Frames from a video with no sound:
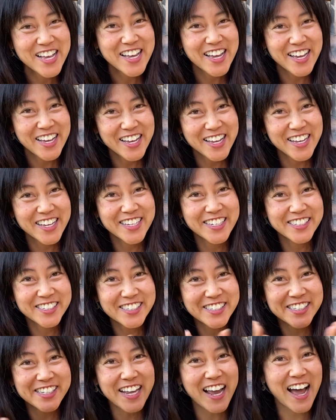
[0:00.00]
And you
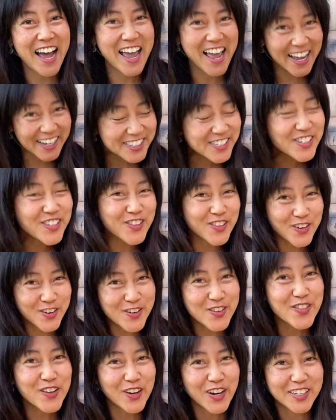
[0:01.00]
see, I had to
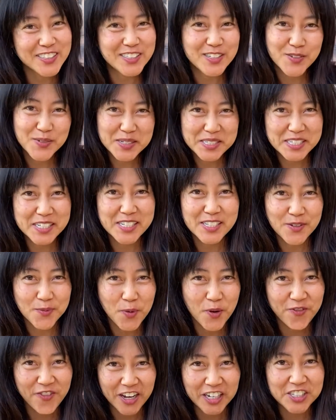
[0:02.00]
learn the consequences of
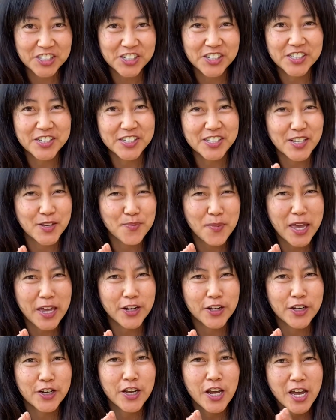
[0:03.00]
perfectionism,
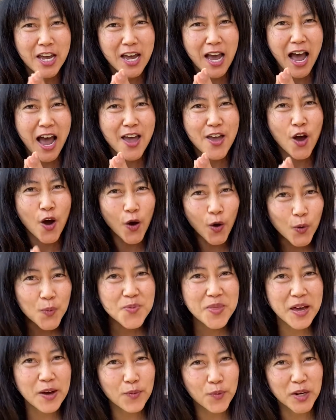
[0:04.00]
and I hope
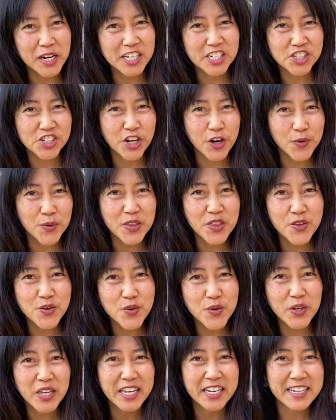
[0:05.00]
that what I share with
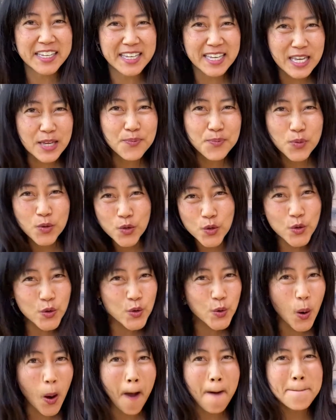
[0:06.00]
you can keep
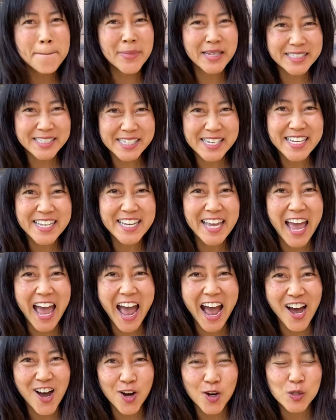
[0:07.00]
you missing
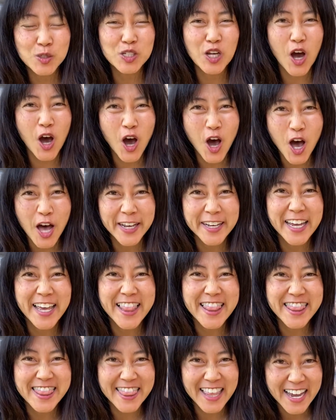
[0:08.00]
out on
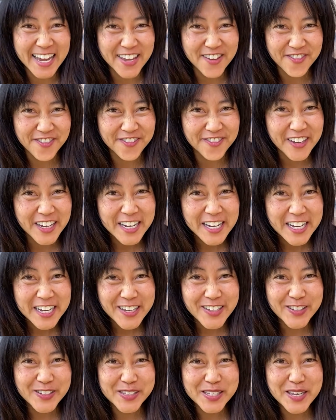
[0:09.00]
life.
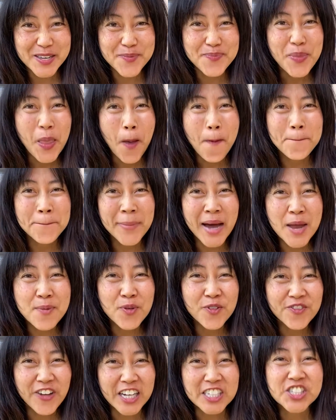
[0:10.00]
You see, my
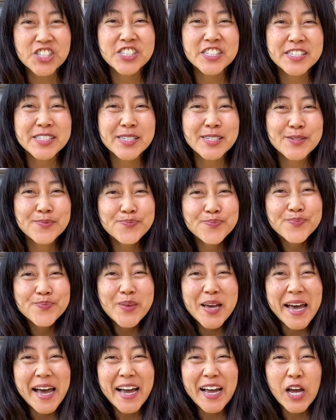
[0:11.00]
perfectionism
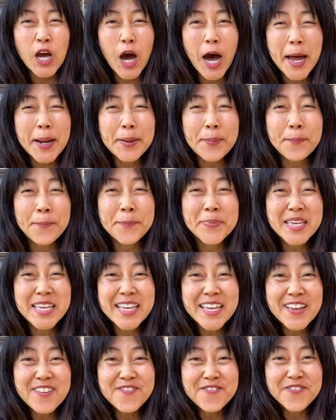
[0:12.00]
got
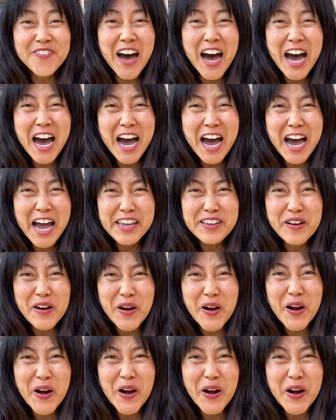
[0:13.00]
me
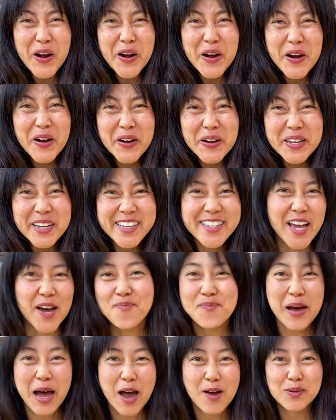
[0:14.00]
fired.
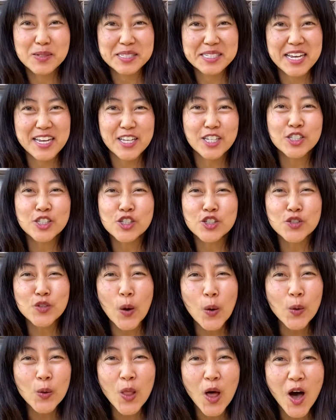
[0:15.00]
Yep, I was taking
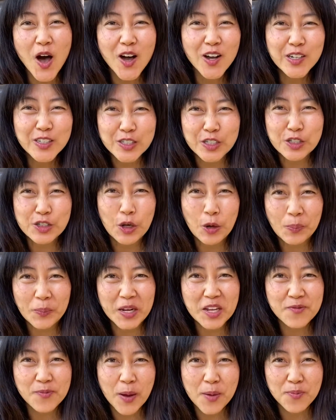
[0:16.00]
so long on so
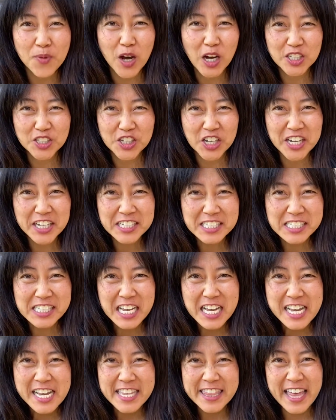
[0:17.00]
many of my projects
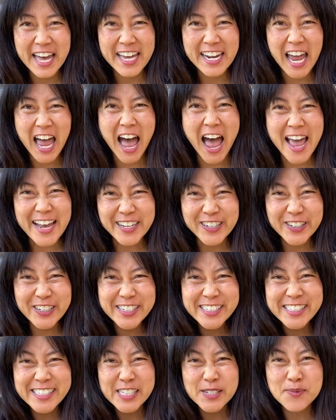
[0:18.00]
that I
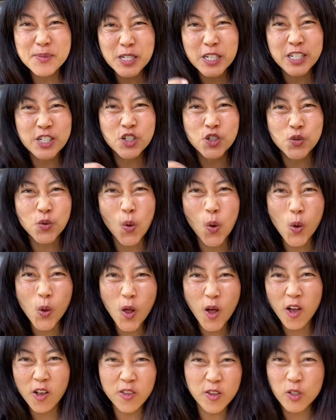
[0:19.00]
couldn't seem to control
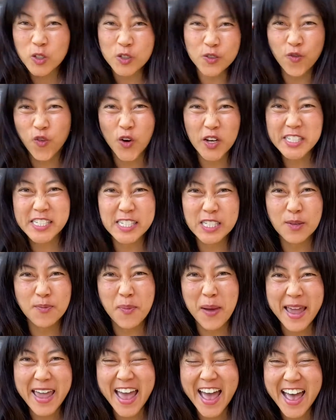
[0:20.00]
all those voices in
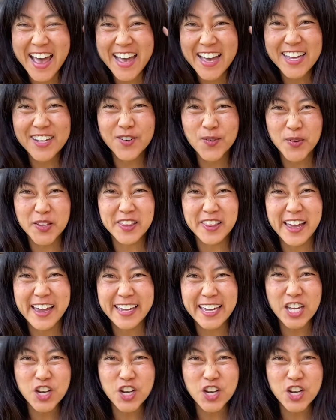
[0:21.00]
my head with like,